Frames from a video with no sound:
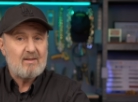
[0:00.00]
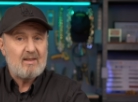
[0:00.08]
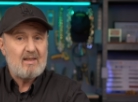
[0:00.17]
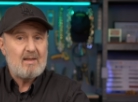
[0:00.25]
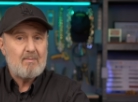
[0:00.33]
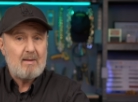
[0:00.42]

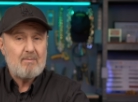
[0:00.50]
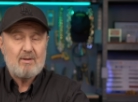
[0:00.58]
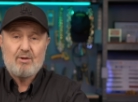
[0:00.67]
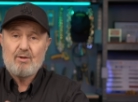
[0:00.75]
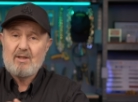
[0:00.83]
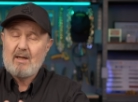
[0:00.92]
And the amendment
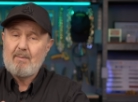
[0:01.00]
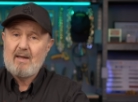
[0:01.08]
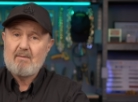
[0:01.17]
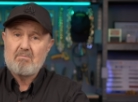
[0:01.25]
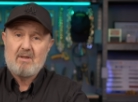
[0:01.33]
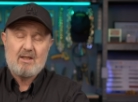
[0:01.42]
should come
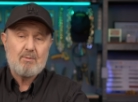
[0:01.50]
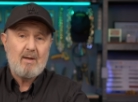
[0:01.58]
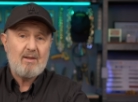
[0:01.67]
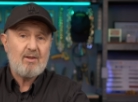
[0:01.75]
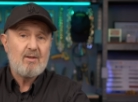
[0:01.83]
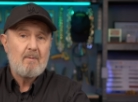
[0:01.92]
out next
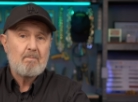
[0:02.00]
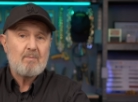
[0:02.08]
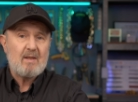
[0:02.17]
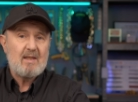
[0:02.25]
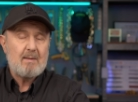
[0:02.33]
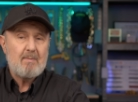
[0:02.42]
month.
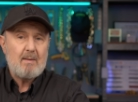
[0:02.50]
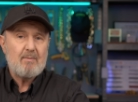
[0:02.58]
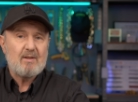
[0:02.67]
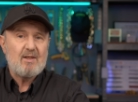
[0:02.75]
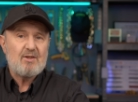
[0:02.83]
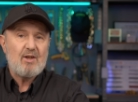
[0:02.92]
And the
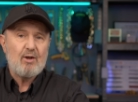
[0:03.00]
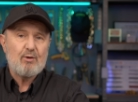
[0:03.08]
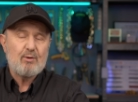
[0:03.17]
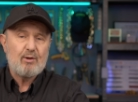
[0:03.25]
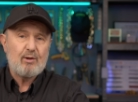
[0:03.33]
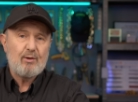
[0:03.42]
amendment is going to
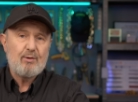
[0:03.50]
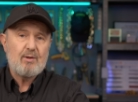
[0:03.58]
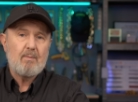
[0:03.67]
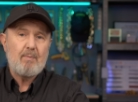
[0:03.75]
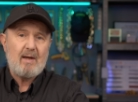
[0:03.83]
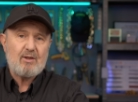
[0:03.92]

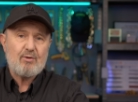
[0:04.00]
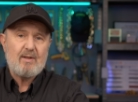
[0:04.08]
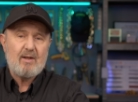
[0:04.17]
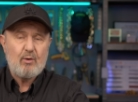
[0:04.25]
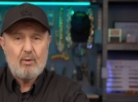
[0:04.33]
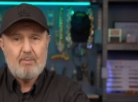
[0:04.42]
include battery
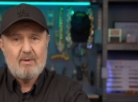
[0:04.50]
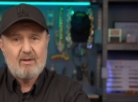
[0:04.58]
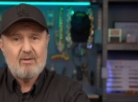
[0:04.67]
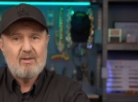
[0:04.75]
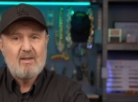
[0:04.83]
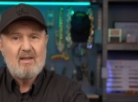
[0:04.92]

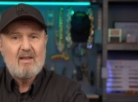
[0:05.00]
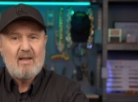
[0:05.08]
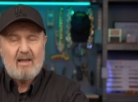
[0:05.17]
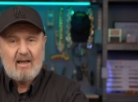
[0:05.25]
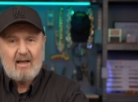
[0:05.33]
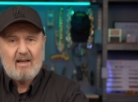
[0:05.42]
equipment
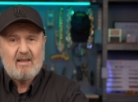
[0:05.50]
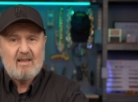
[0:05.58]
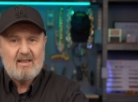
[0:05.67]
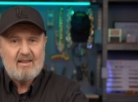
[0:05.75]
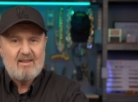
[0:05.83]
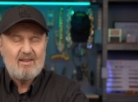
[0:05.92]
uh,
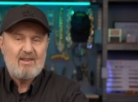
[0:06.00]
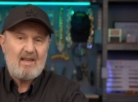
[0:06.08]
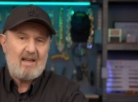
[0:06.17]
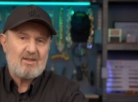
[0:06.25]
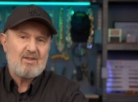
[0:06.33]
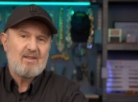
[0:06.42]
in
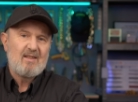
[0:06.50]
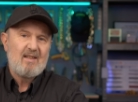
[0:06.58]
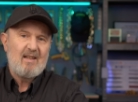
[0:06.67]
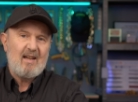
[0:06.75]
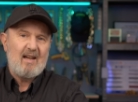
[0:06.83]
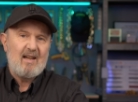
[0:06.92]
that
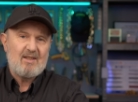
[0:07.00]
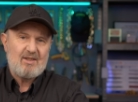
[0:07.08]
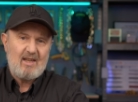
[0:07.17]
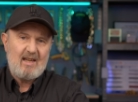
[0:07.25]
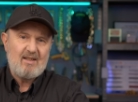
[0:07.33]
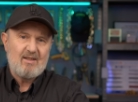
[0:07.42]
uh,
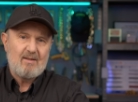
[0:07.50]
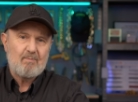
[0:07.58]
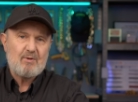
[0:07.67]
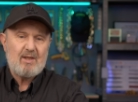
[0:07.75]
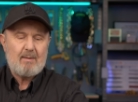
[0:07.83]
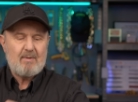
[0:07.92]
standard.
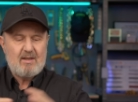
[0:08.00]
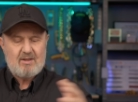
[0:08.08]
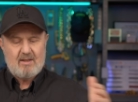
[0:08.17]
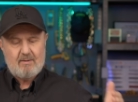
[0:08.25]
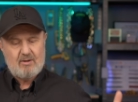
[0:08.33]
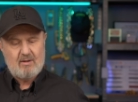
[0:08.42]
So that means
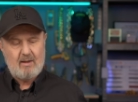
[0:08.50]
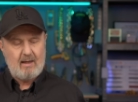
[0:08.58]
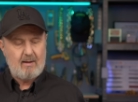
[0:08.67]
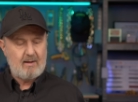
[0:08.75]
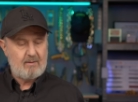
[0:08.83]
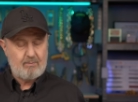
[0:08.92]
that
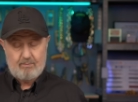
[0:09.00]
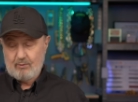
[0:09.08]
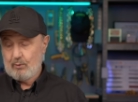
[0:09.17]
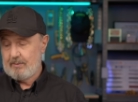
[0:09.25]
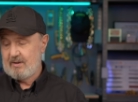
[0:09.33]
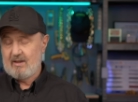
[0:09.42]
uh,
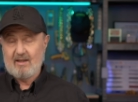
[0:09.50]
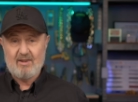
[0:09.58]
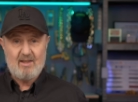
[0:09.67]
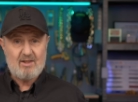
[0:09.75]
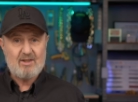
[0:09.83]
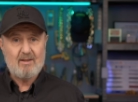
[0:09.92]
equipment like
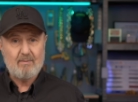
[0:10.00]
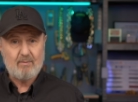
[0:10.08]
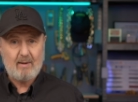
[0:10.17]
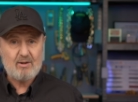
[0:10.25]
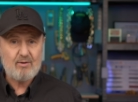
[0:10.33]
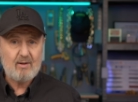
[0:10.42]
this,
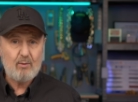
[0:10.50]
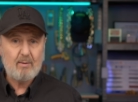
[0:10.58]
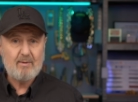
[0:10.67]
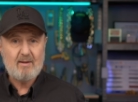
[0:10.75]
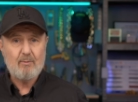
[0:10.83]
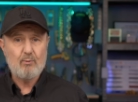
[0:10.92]
battery
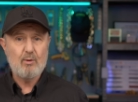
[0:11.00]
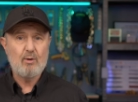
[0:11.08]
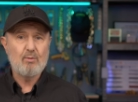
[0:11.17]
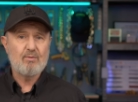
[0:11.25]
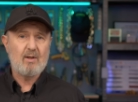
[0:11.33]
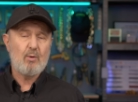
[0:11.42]
equipment,
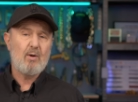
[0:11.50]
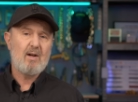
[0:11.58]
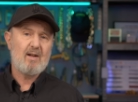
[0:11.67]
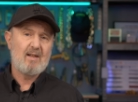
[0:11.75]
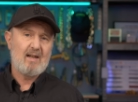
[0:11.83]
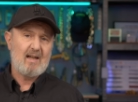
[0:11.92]
will
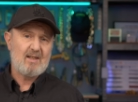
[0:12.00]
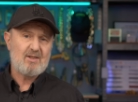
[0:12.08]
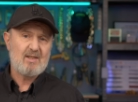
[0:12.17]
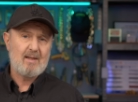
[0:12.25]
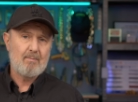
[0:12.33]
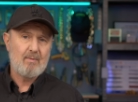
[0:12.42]
require an
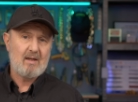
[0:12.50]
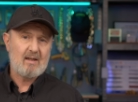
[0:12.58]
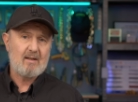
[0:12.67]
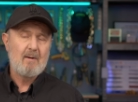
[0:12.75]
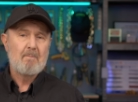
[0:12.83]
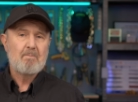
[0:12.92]
RCM mark.